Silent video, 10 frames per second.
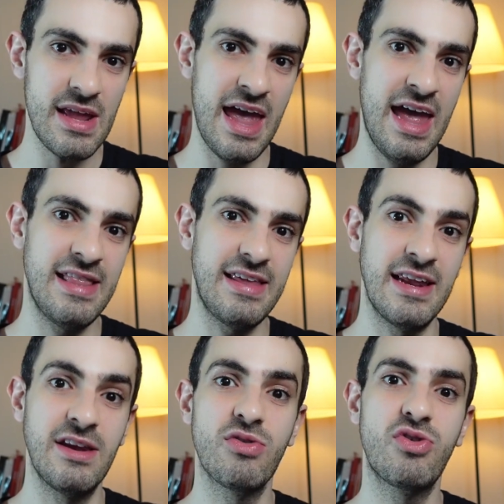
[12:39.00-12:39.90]
and
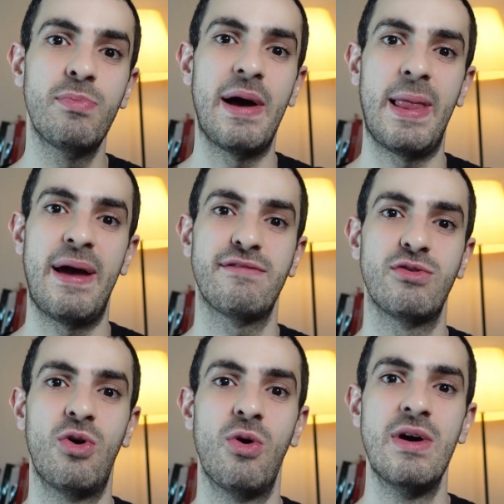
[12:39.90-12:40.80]
in YouTube I'll have
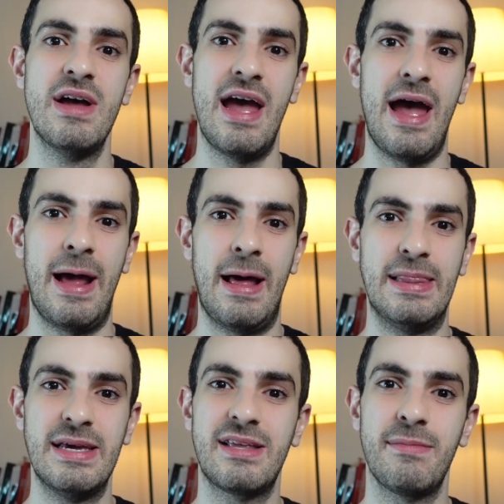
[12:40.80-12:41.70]
to go a
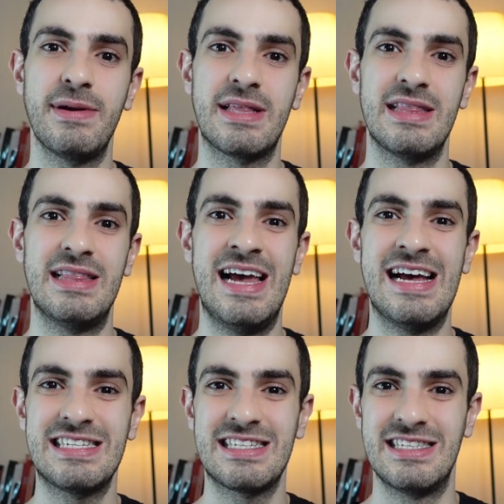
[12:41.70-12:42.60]
little bit
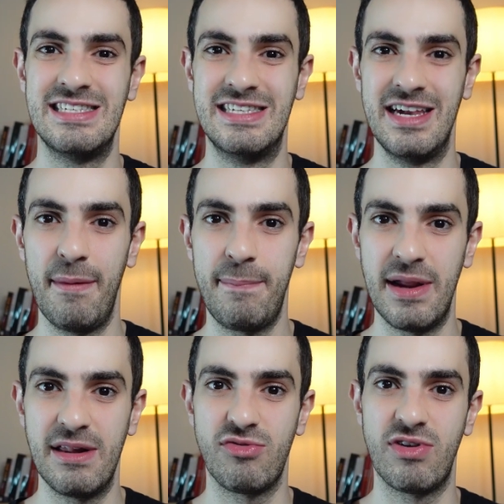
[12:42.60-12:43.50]
less deep
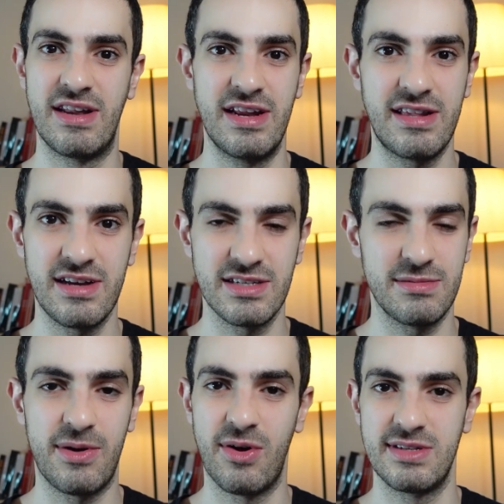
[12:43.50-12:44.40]
into the details,
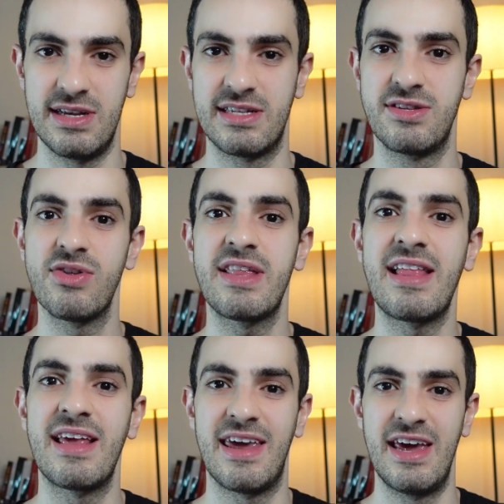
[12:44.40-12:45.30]
because it's not
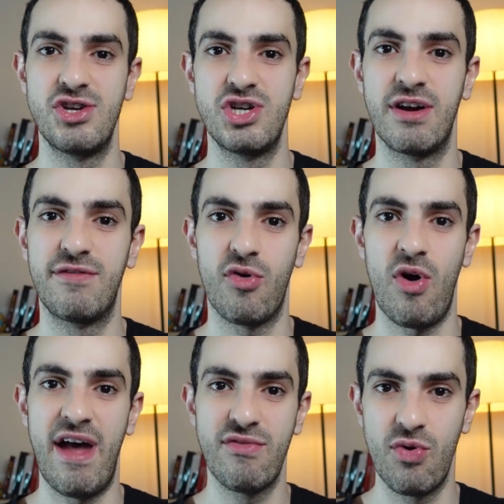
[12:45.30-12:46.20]
that engaging for
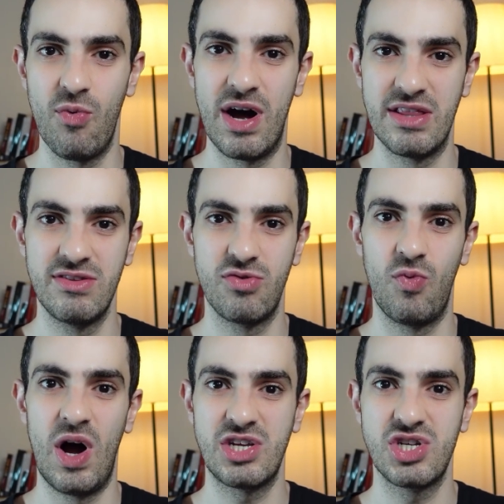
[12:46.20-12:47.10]
everyone to
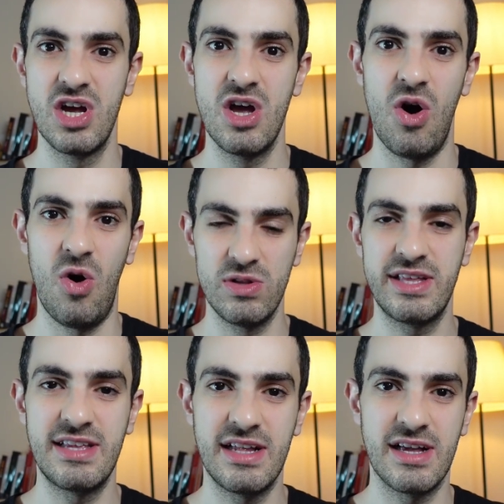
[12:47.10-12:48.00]
watch all
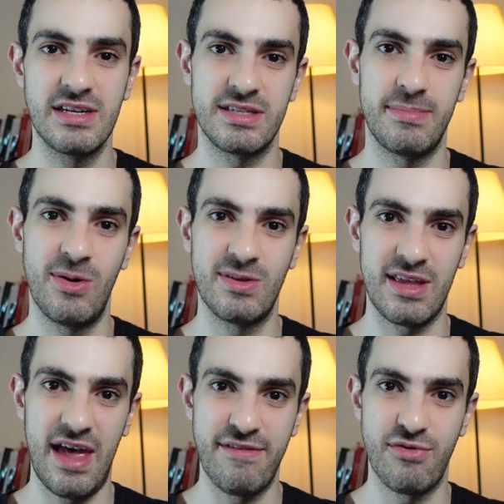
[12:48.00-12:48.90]
the details about
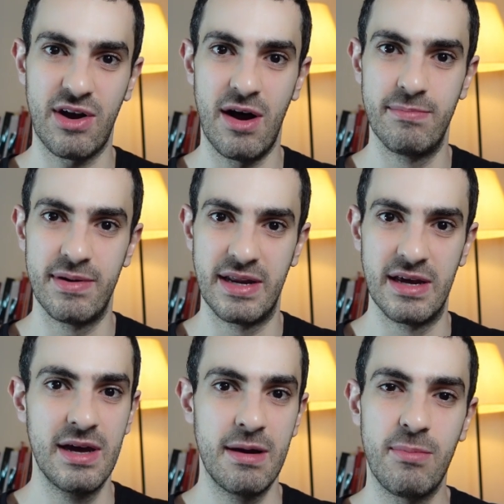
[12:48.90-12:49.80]
every company.
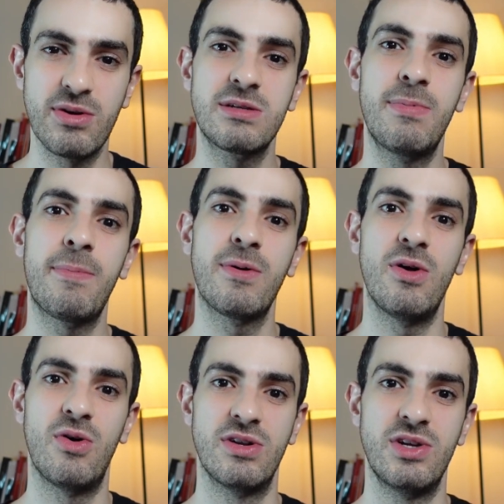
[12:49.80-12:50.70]
Most
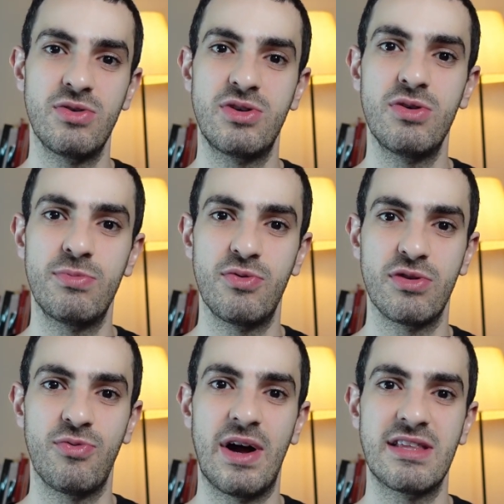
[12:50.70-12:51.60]
people on YouTube
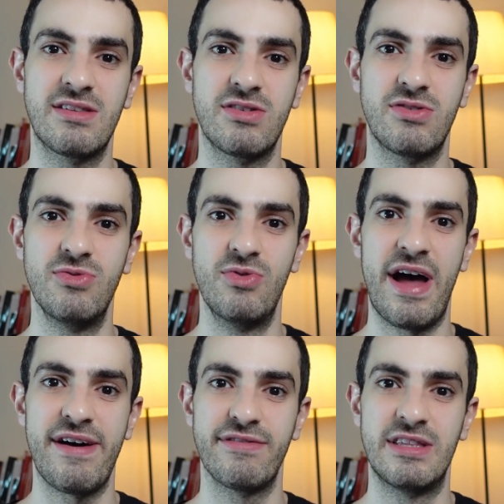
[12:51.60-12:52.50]
would want to
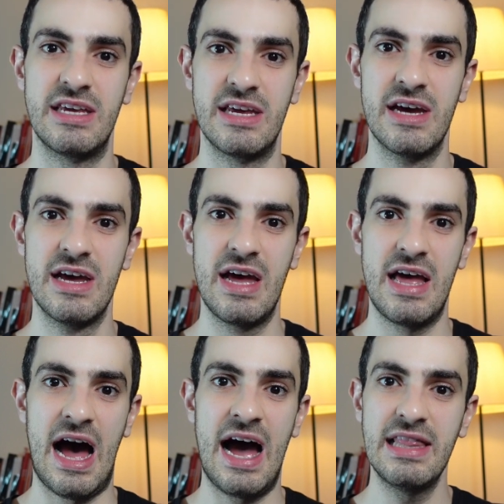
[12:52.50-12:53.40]
have the
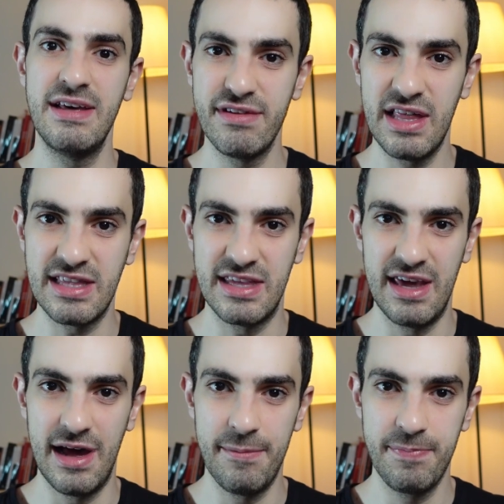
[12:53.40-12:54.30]
high-level
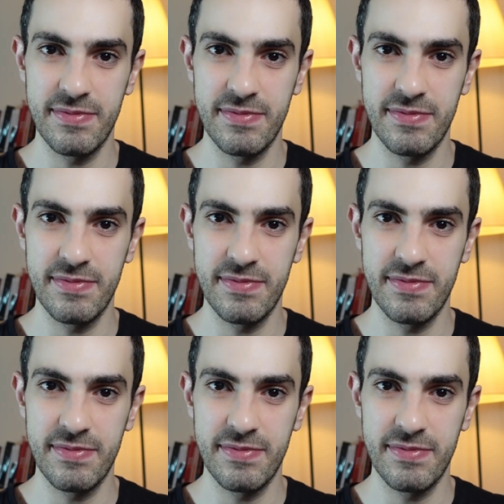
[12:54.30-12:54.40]
idea,